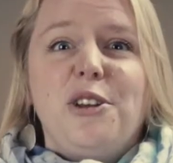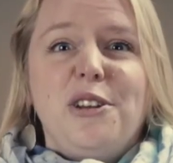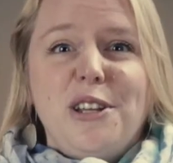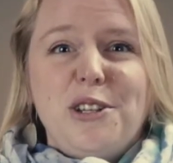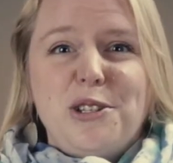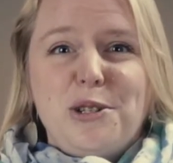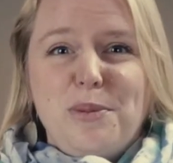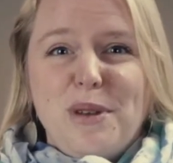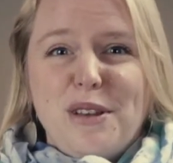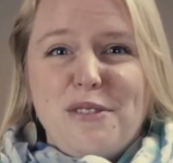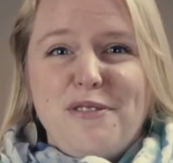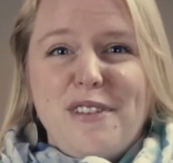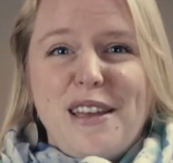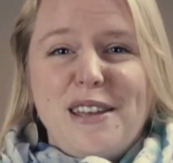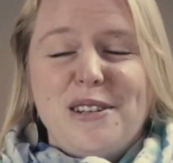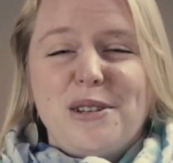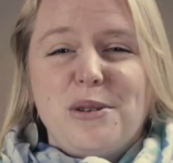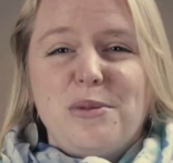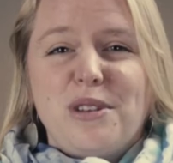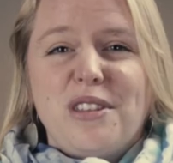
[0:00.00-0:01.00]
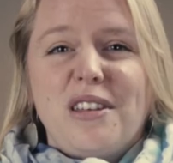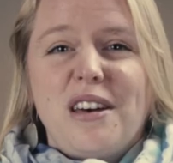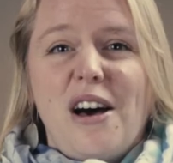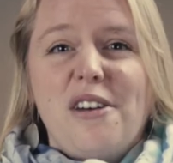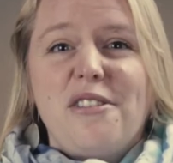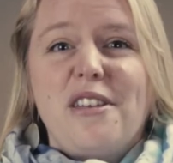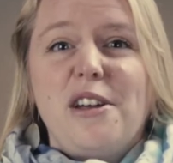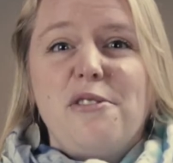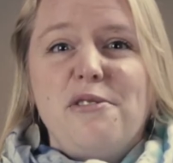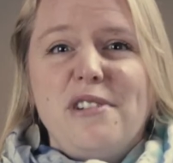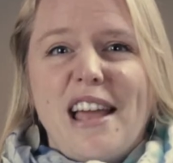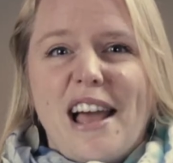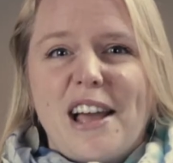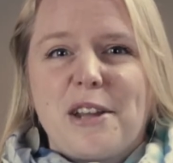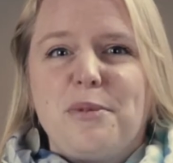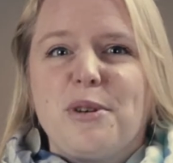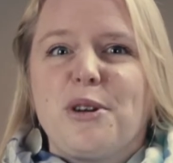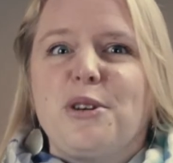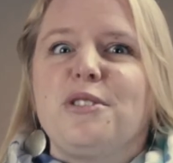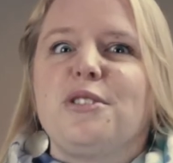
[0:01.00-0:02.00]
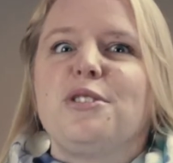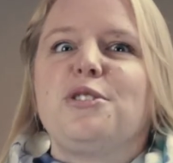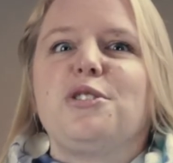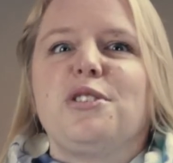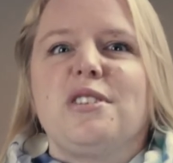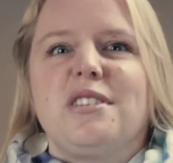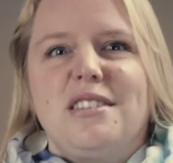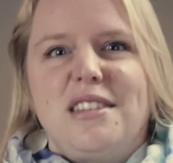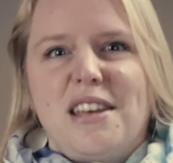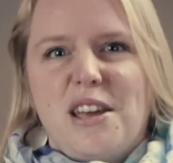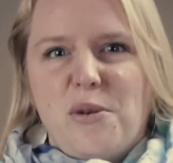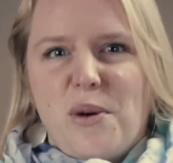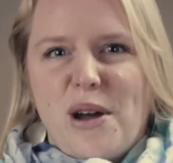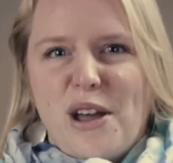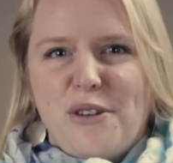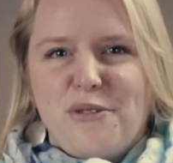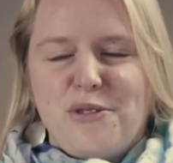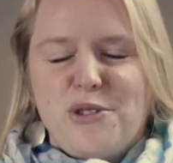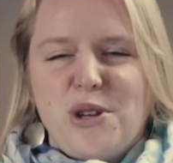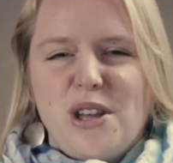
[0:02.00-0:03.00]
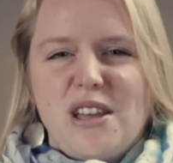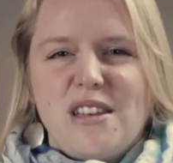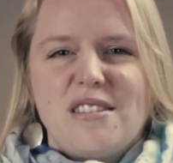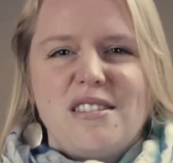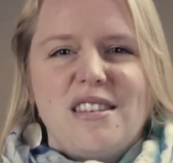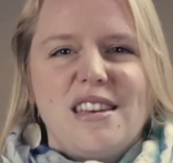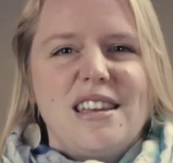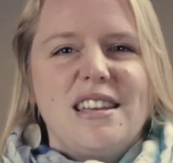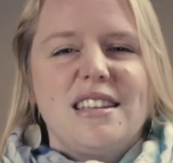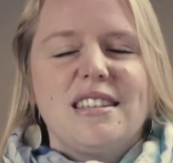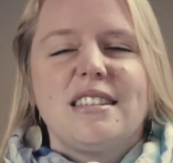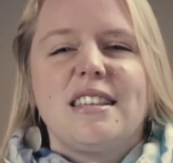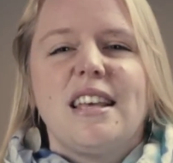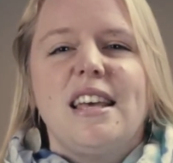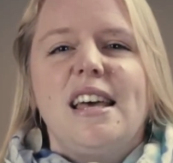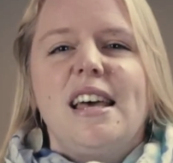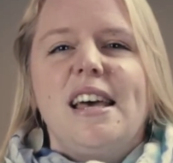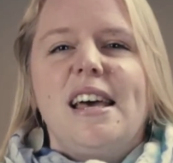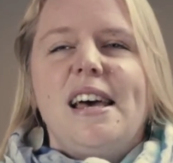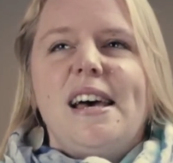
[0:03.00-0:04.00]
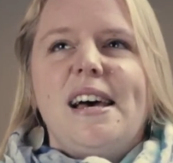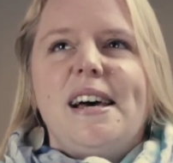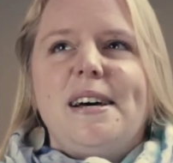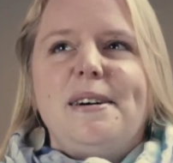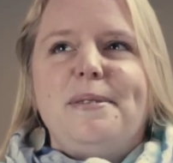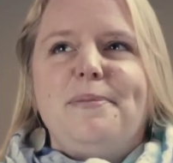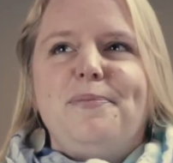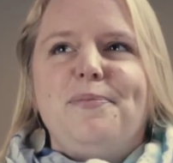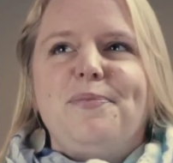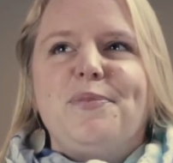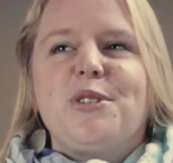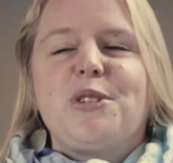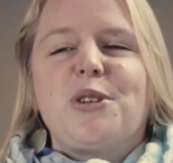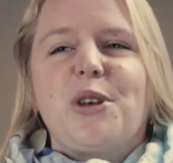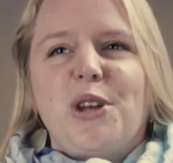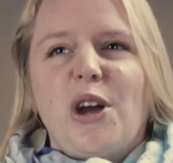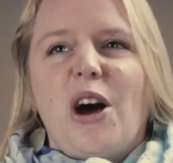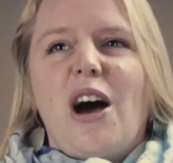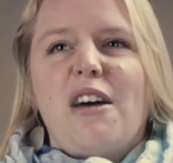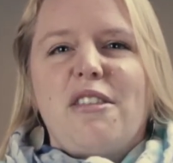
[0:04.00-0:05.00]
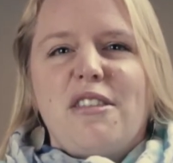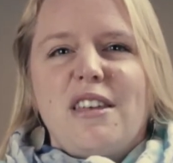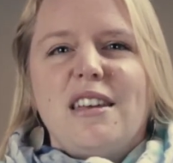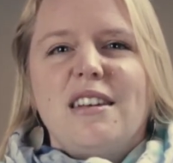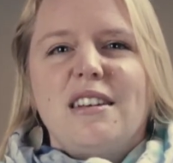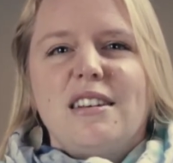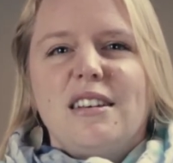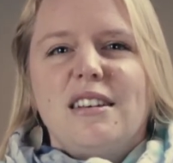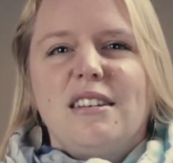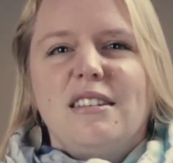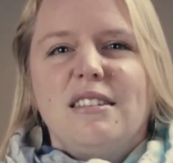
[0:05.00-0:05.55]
don't need to be offended with how they react because it's just their way of doing things. I think